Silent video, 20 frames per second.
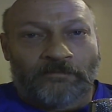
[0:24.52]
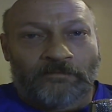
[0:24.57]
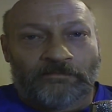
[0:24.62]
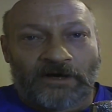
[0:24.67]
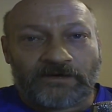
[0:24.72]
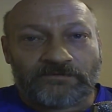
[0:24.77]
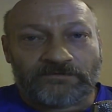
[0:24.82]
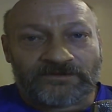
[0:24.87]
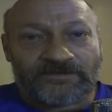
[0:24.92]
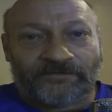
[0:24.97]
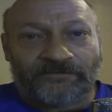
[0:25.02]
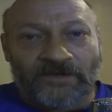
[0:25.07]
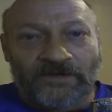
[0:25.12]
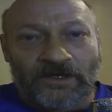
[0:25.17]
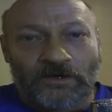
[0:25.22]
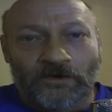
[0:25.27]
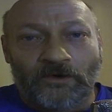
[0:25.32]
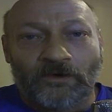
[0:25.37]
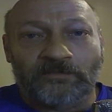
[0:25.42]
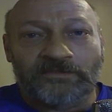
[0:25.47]
but it was
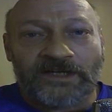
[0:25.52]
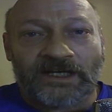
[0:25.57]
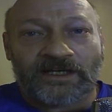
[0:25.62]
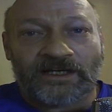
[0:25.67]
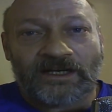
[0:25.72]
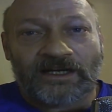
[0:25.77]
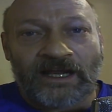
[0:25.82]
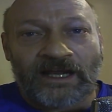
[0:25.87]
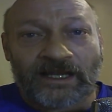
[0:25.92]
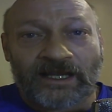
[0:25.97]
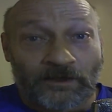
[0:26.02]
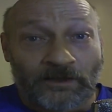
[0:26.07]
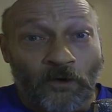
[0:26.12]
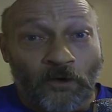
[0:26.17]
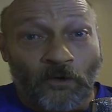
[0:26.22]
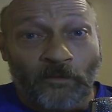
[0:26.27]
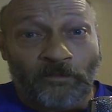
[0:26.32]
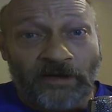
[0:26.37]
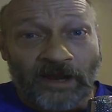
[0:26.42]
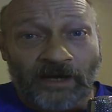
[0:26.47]
filmed at an
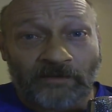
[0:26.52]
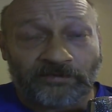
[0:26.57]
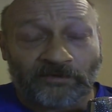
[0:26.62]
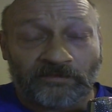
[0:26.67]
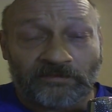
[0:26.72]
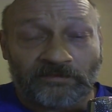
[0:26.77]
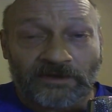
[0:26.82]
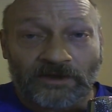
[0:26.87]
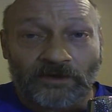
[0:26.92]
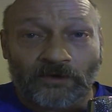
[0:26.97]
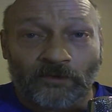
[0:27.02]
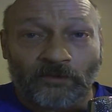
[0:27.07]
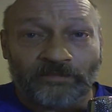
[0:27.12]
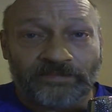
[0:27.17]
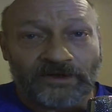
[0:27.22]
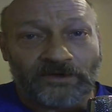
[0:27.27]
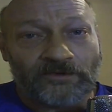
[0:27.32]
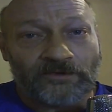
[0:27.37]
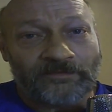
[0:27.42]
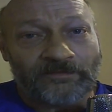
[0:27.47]
old paper mill
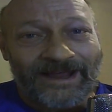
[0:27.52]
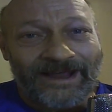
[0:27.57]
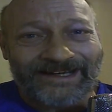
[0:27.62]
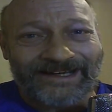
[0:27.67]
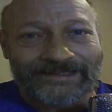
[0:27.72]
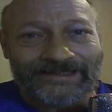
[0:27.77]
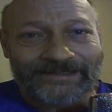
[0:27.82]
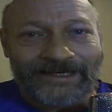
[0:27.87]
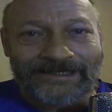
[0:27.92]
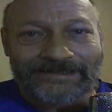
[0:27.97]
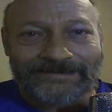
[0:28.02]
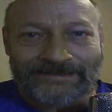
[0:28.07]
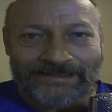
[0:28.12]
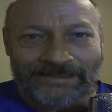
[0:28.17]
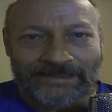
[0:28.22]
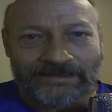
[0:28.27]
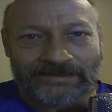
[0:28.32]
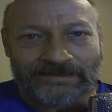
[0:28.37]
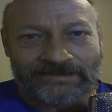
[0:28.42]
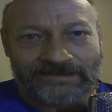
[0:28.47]
built back in
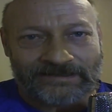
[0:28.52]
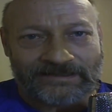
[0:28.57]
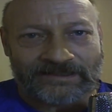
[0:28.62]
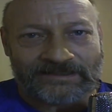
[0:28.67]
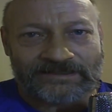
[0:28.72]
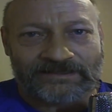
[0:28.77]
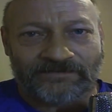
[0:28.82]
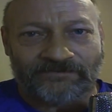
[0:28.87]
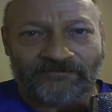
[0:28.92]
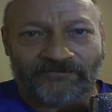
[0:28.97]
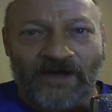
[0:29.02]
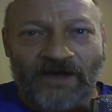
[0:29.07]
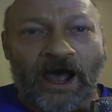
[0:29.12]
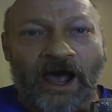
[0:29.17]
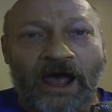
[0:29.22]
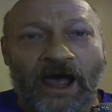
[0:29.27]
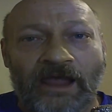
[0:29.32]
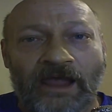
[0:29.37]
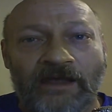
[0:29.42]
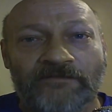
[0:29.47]
eighteen
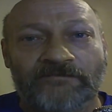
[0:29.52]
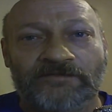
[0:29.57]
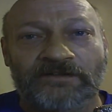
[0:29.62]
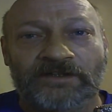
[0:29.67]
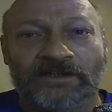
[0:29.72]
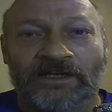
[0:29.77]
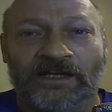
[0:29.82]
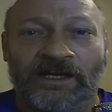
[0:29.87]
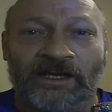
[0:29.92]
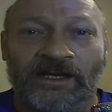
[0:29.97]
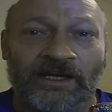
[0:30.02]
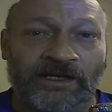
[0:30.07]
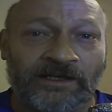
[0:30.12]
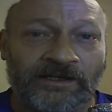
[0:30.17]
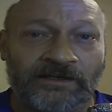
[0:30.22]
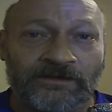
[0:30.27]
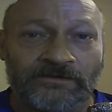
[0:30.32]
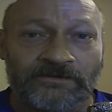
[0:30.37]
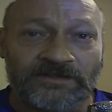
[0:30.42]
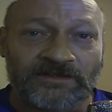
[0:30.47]
sixty-five. And
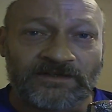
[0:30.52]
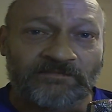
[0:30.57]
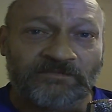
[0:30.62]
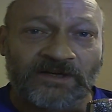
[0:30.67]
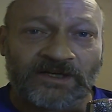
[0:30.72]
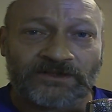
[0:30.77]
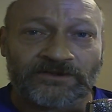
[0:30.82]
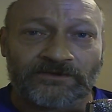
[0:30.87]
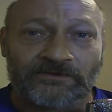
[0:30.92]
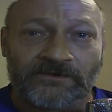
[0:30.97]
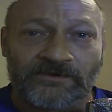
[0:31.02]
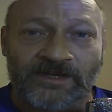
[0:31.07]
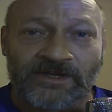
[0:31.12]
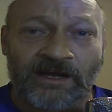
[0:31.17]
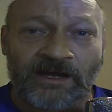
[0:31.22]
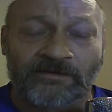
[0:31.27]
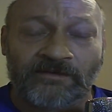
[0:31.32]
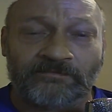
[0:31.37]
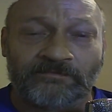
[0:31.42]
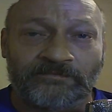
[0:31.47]
here's a picture of
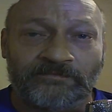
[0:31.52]
that